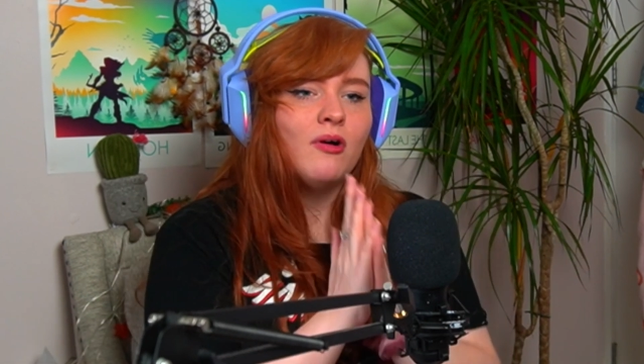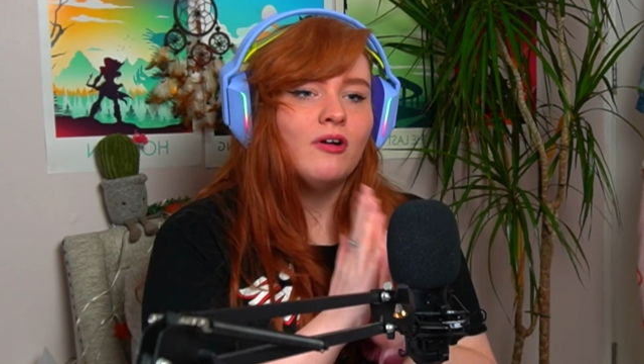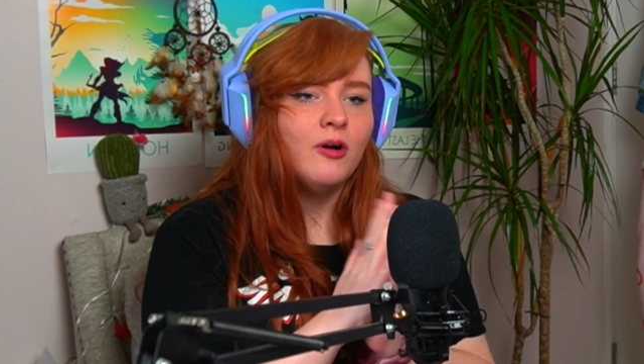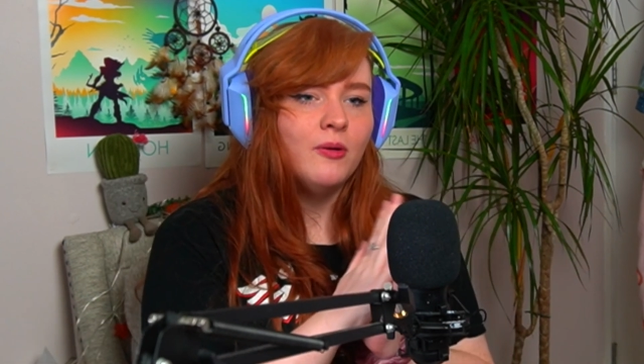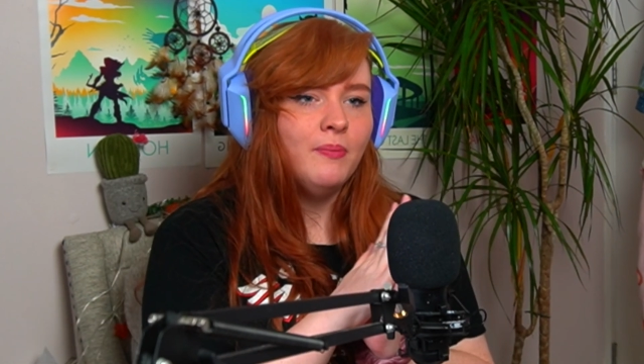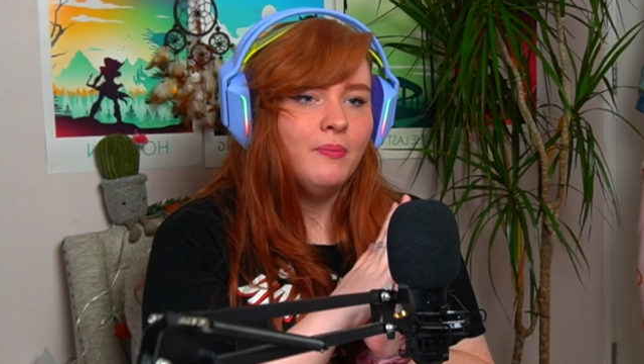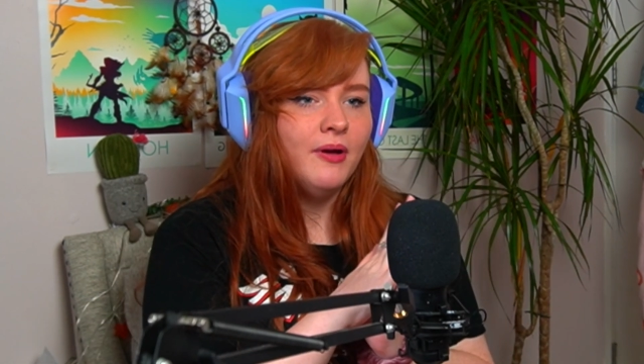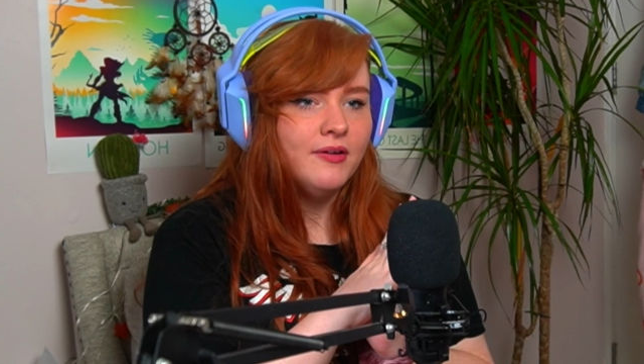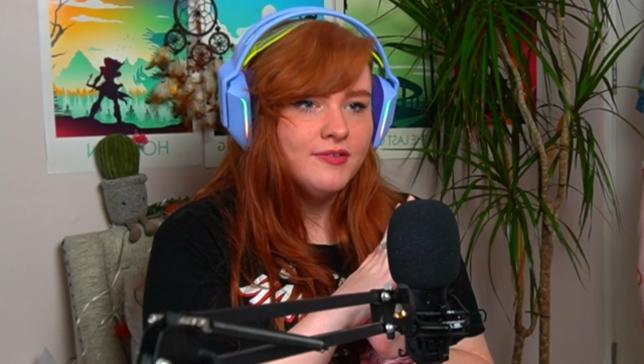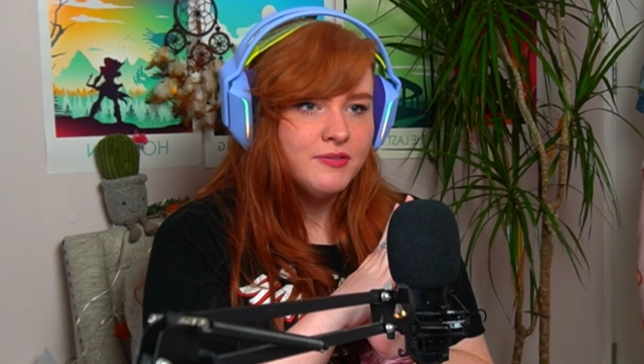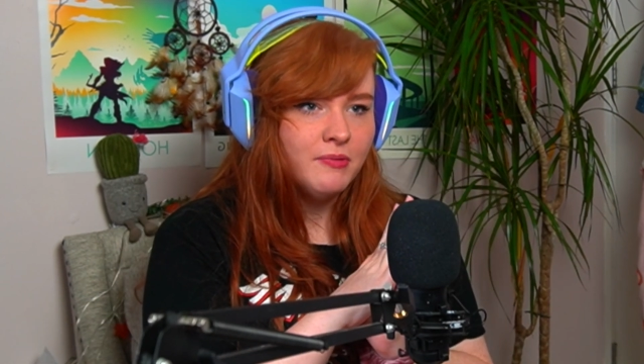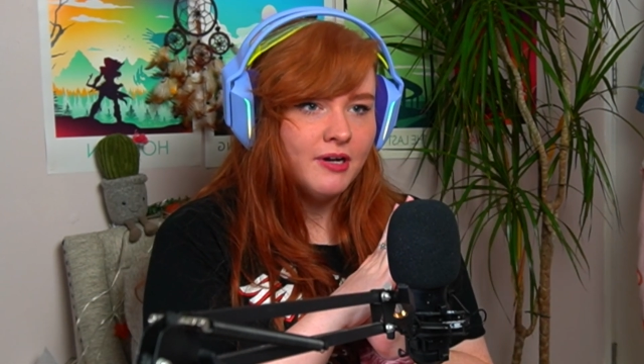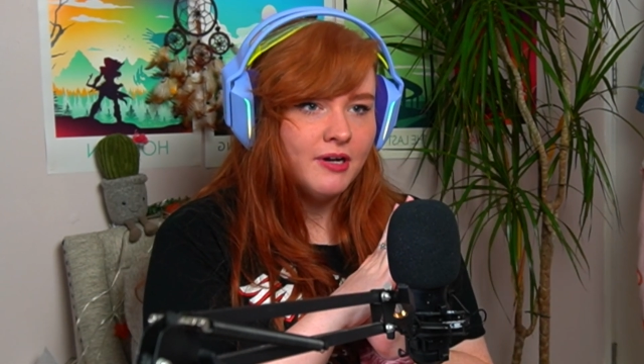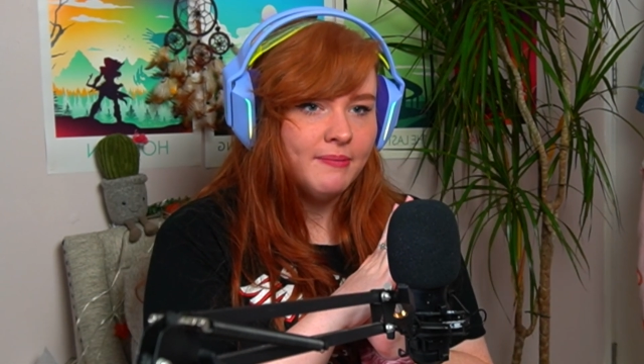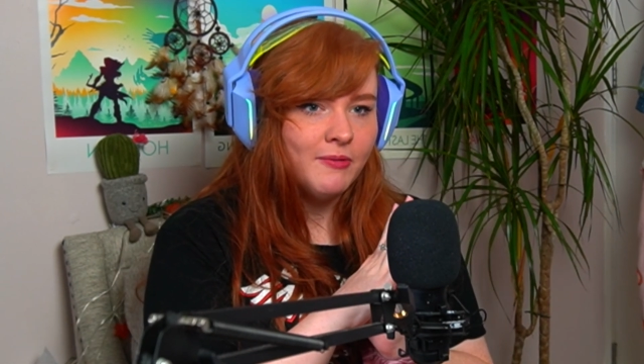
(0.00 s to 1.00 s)
where I'll
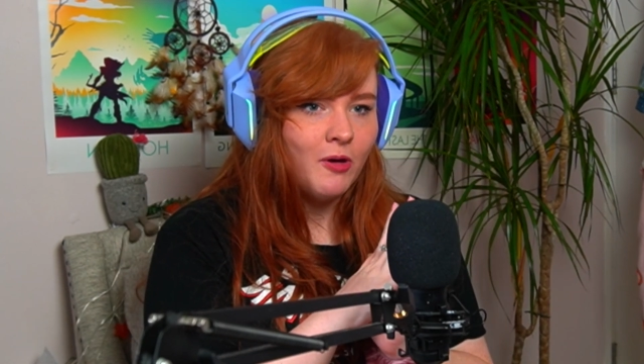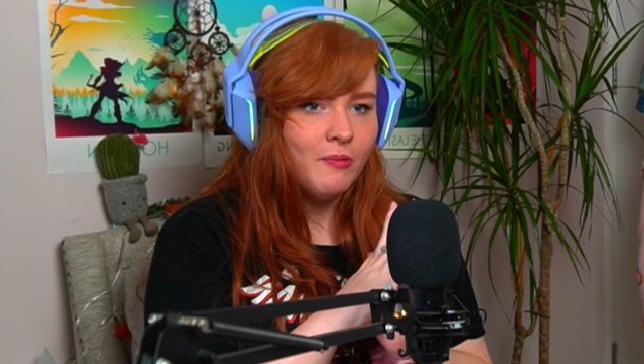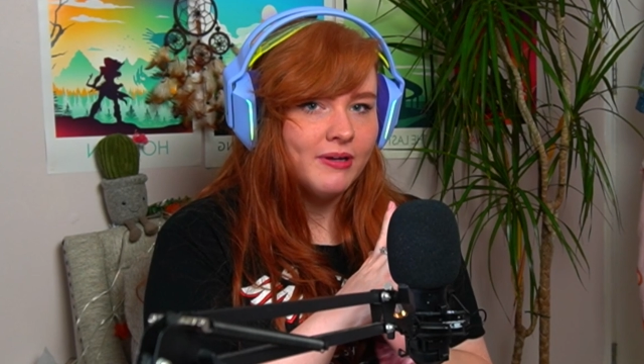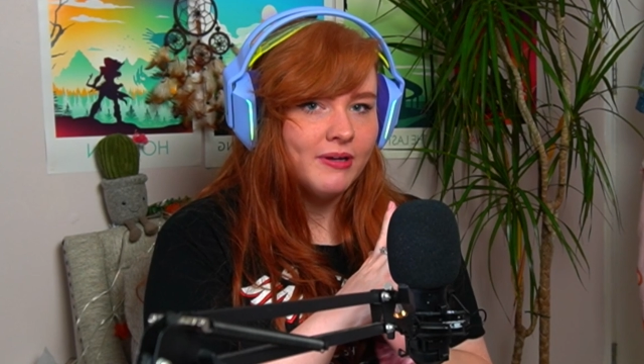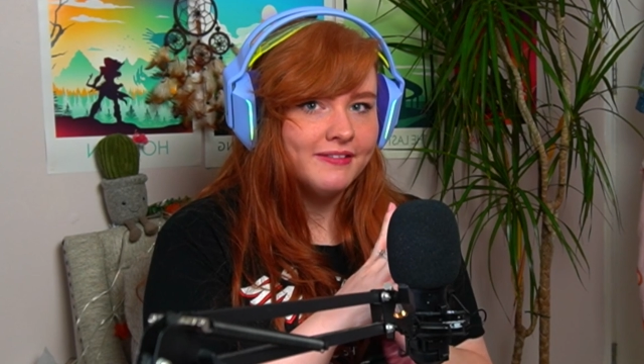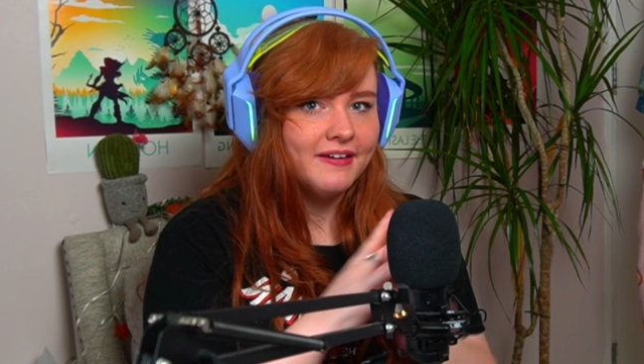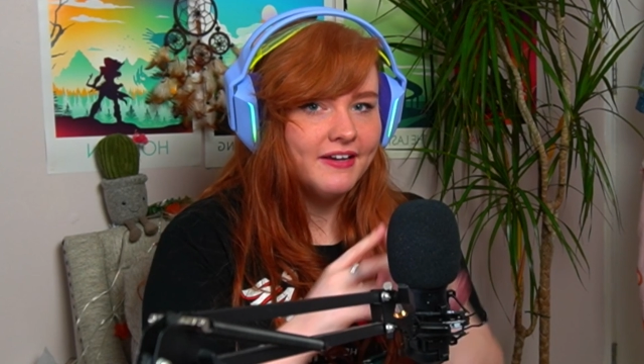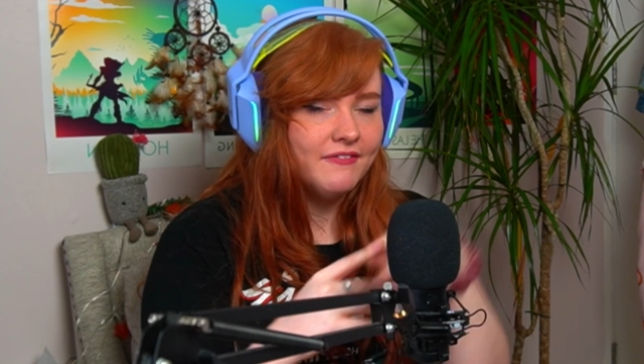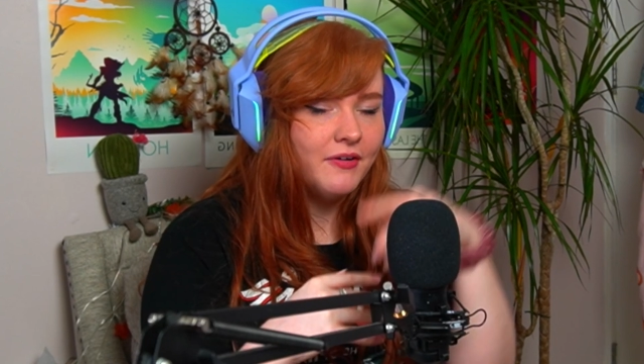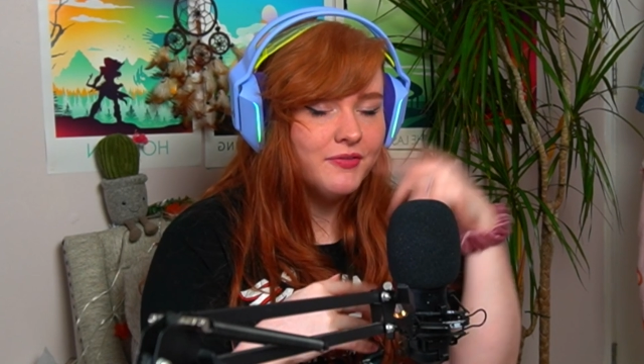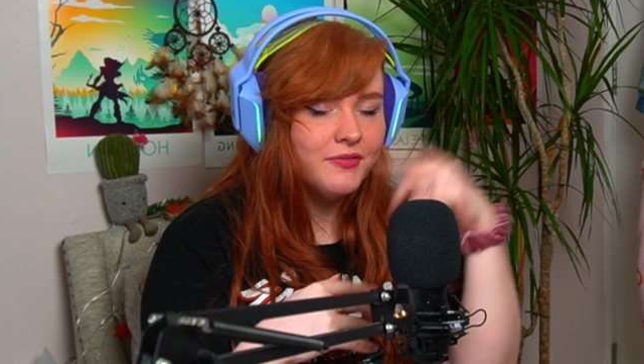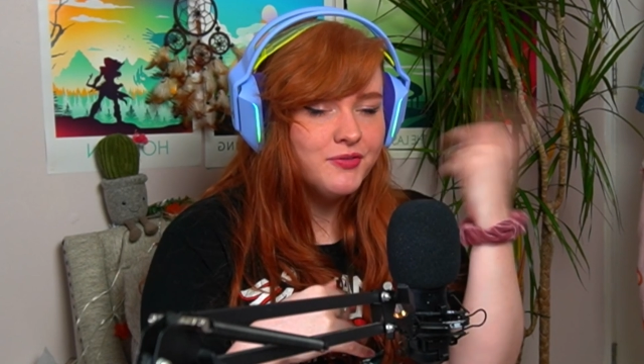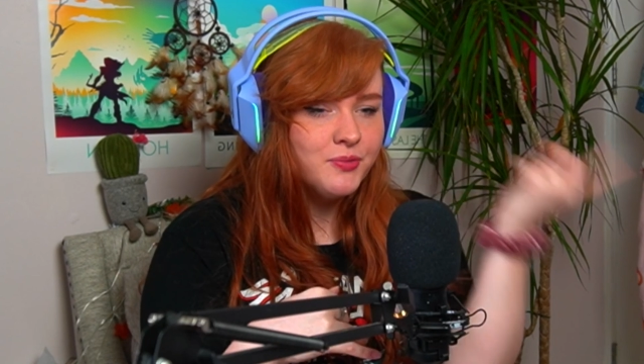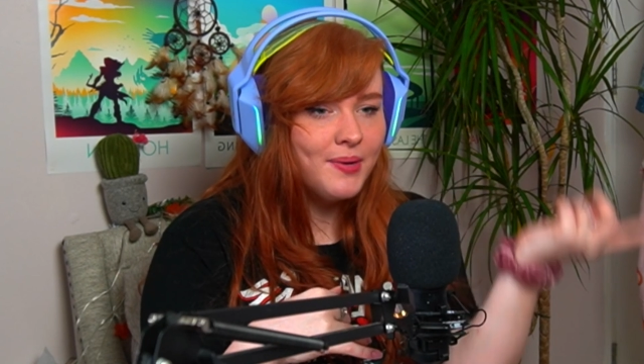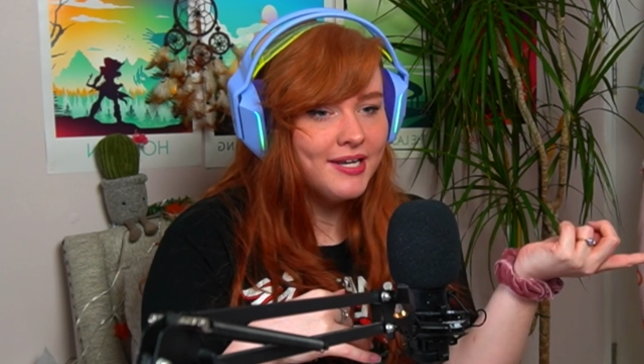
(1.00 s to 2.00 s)
post when I'm going live on